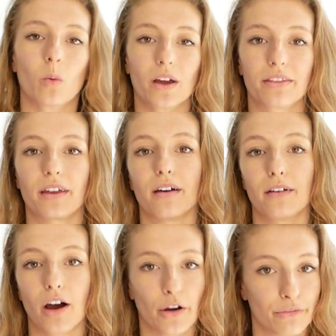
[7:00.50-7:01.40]
with
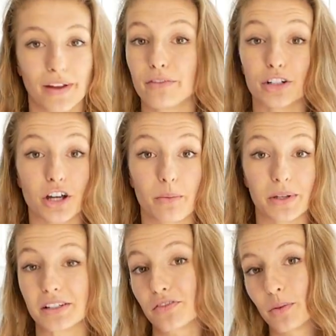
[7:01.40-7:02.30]
our favorite
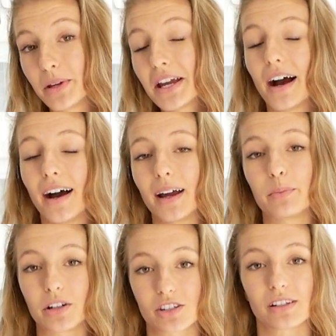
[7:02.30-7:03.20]
toppings. For me, I
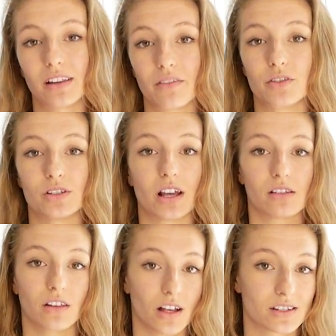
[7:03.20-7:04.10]
personally love using
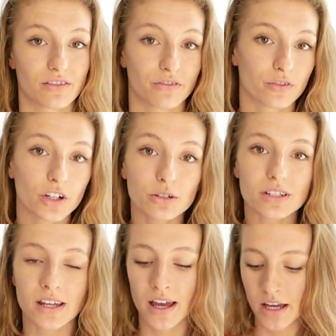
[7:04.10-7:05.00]
lots of
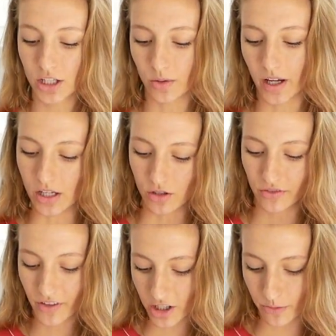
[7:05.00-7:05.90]
fruit, so I use
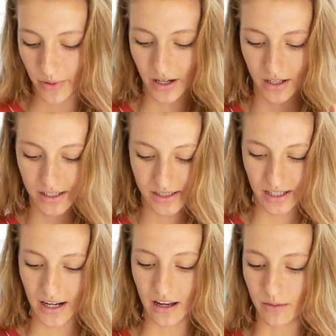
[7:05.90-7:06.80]
fresh berries.
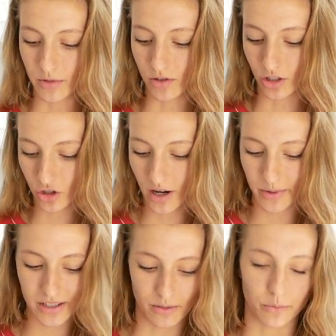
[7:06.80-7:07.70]
Today I'm using
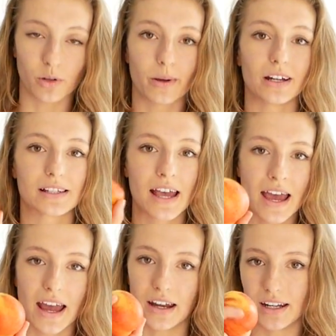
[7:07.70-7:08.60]
strawberries and blueberries
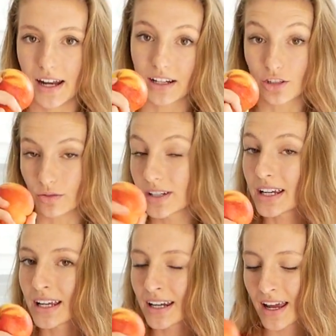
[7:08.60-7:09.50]
and a
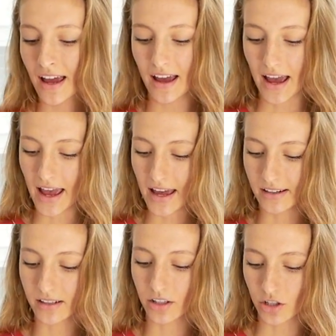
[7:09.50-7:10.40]
nectarine,
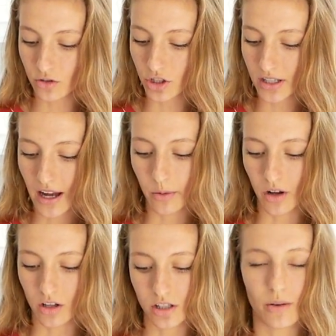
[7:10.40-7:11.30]
and usually I will
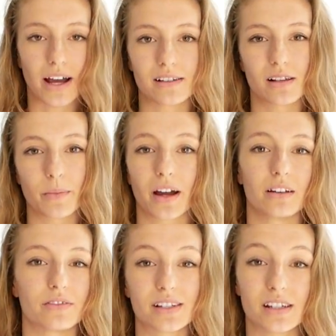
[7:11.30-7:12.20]
also add some kind
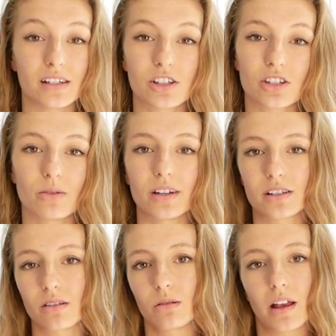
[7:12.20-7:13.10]
of seeds to it,
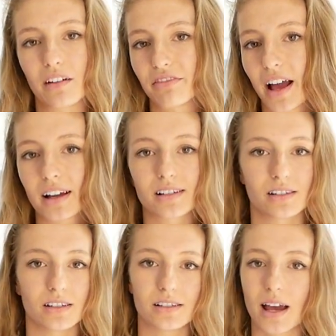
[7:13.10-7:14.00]
so like flax
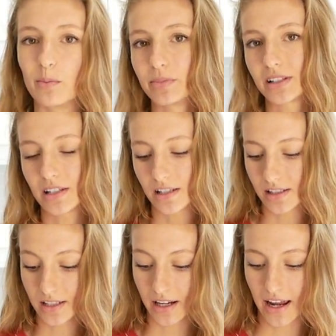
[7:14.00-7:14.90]
seeds, hemp
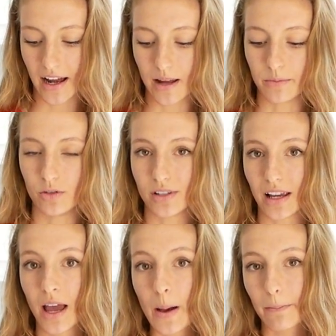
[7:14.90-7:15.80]
seeds. Today I'm
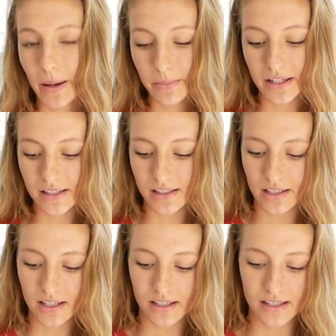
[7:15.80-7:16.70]
using pumpkin
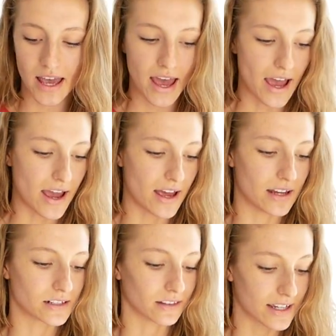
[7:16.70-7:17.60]
seeds,
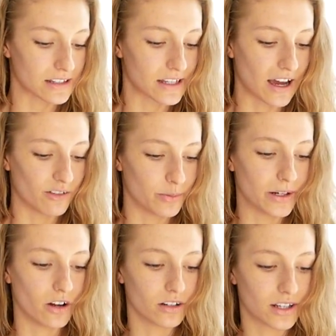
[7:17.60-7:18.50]
and lately I've
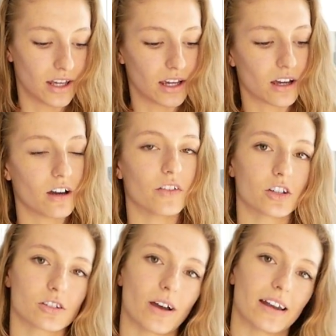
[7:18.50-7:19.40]
been on a kick of
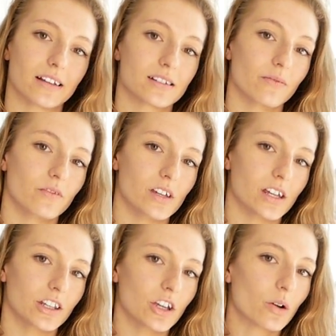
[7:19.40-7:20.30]
also adding some
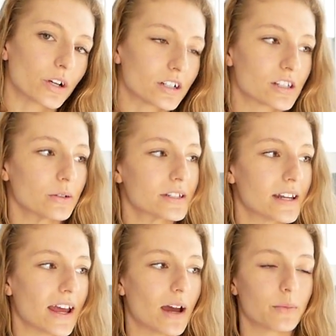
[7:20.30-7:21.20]
vegan yogurt, so
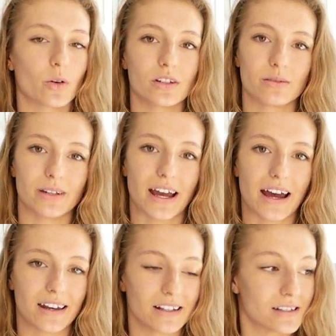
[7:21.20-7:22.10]
today I'm going to be
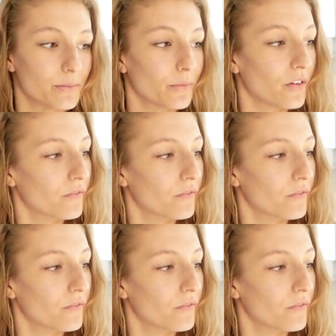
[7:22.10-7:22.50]
adding some